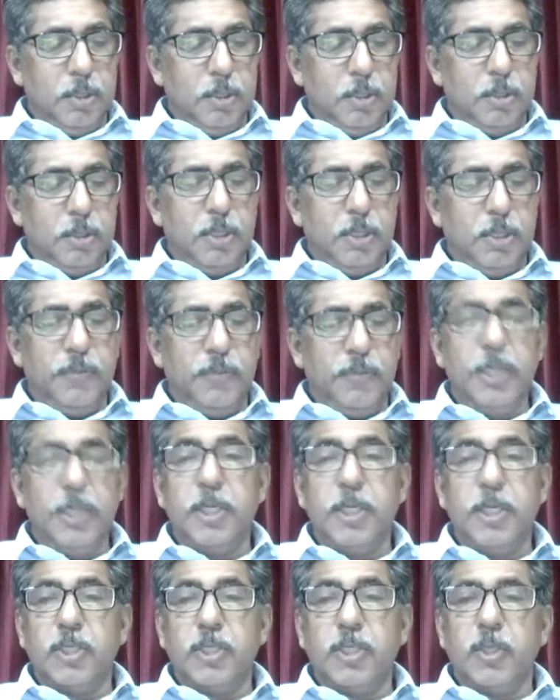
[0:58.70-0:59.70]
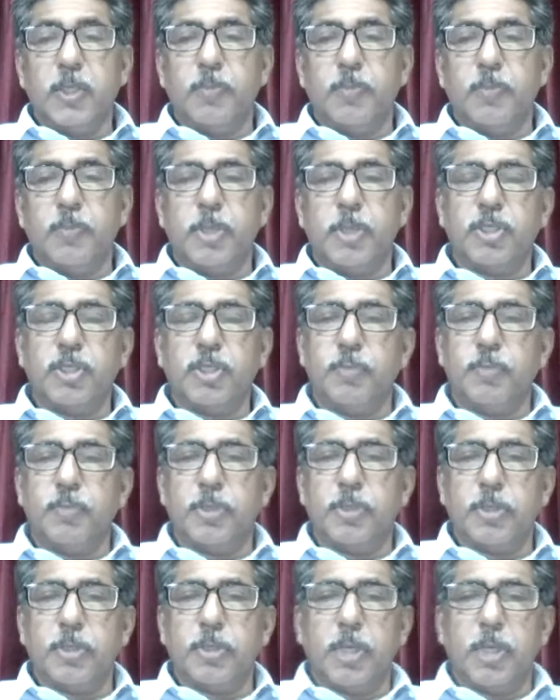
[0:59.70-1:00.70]
the various
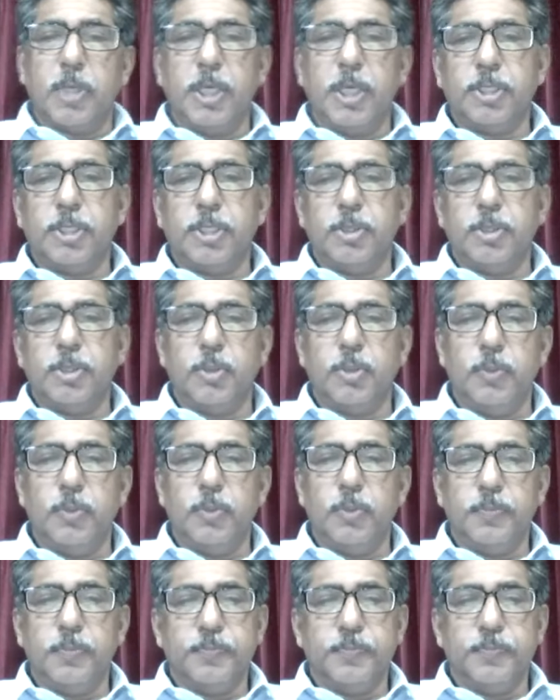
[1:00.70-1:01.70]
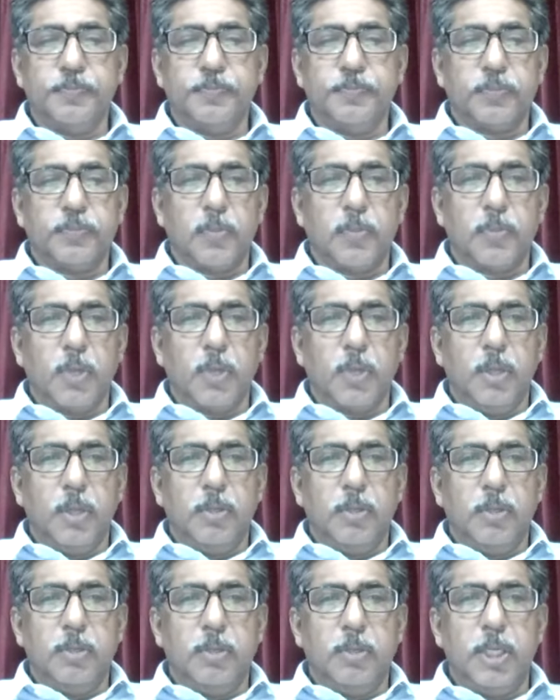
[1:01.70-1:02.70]
principles in relation to
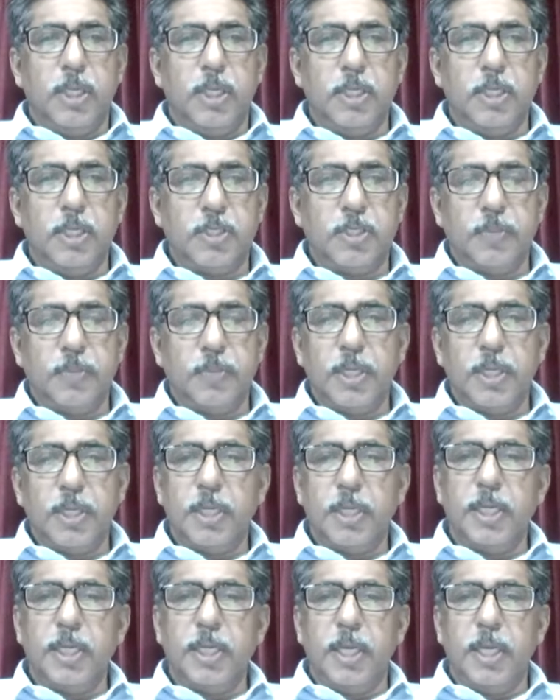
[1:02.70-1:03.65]
the disciplinary